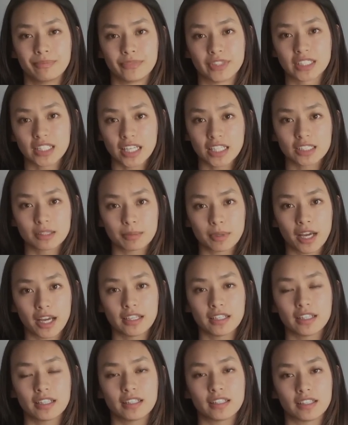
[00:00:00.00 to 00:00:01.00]
The science
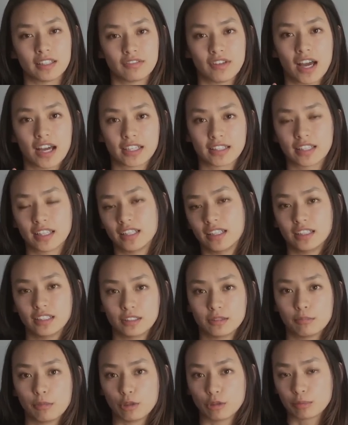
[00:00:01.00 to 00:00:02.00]
behind it, the fact that it
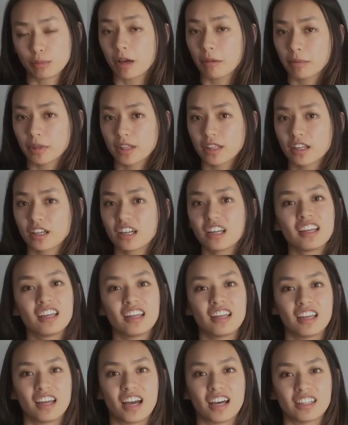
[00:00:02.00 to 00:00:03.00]
is most popular,
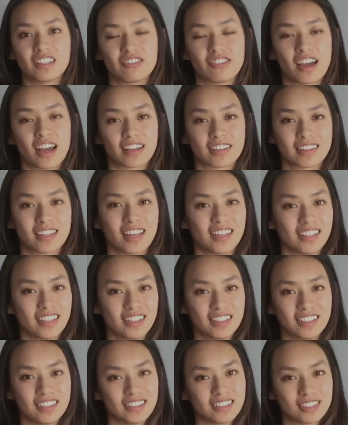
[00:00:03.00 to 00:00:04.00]
and the fact that
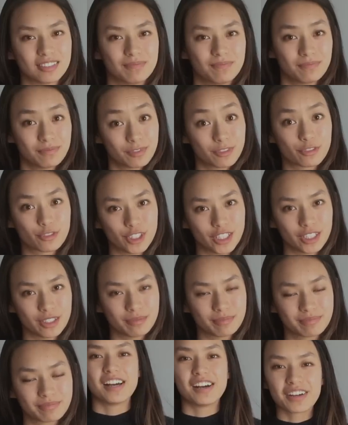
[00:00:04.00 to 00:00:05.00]
it is free.
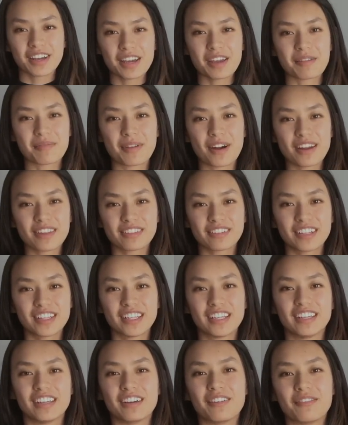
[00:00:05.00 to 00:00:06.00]
Okay, part
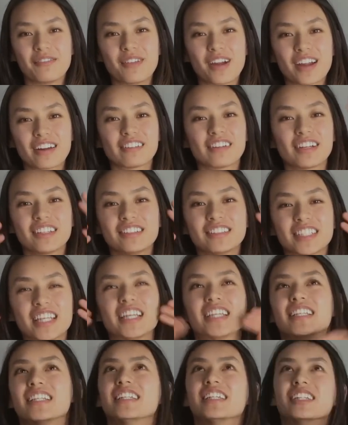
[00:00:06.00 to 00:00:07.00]
3. Where do I use
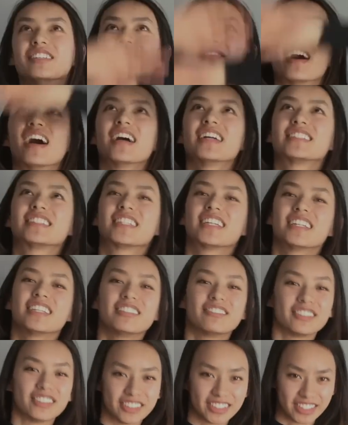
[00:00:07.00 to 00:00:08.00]
Anki in my
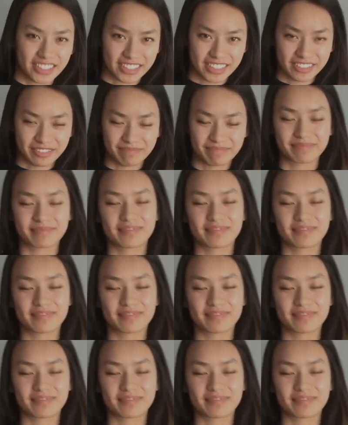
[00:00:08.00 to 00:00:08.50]
study routine?